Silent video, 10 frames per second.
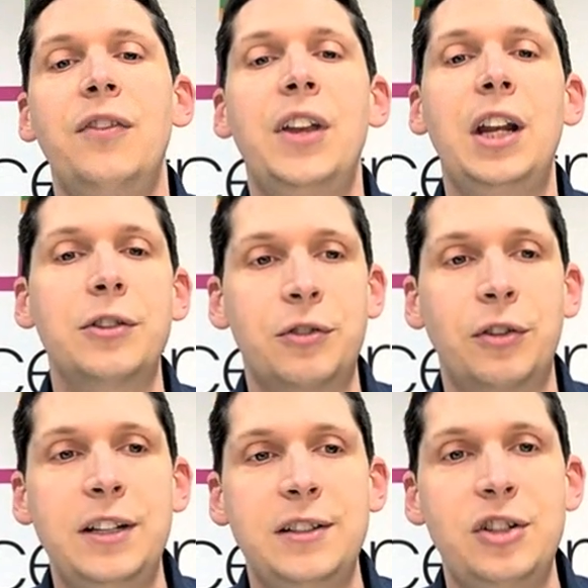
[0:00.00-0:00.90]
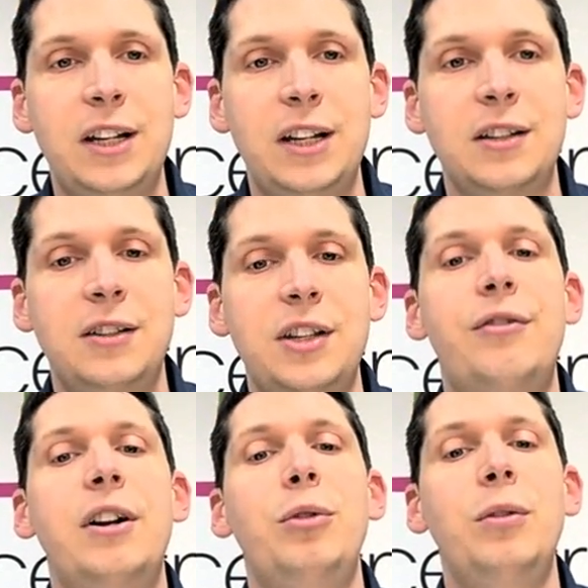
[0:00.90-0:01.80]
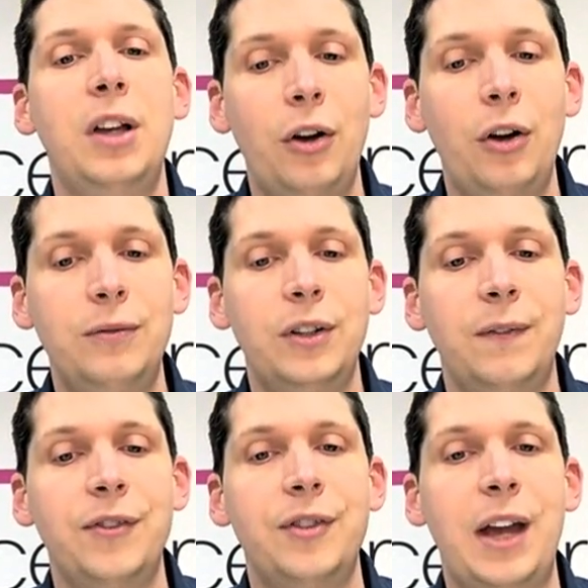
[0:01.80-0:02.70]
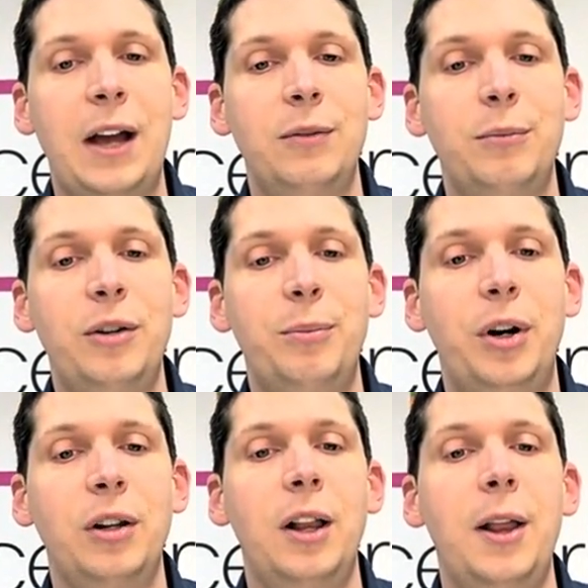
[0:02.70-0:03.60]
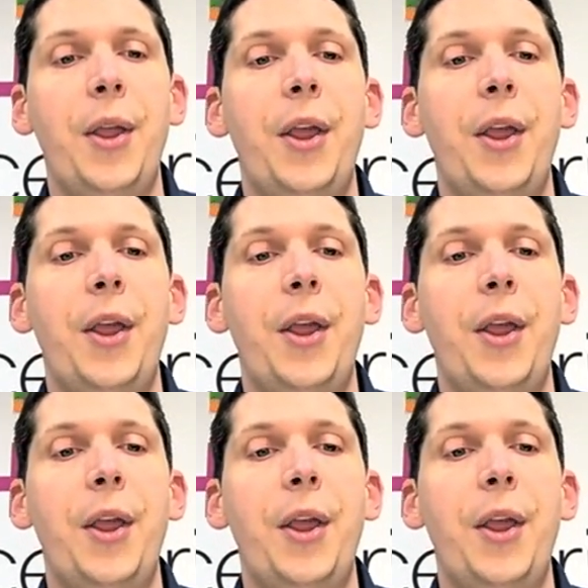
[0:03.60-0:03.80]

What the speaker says: then I'll strongly suggest considering moving over to Outlook Mobile.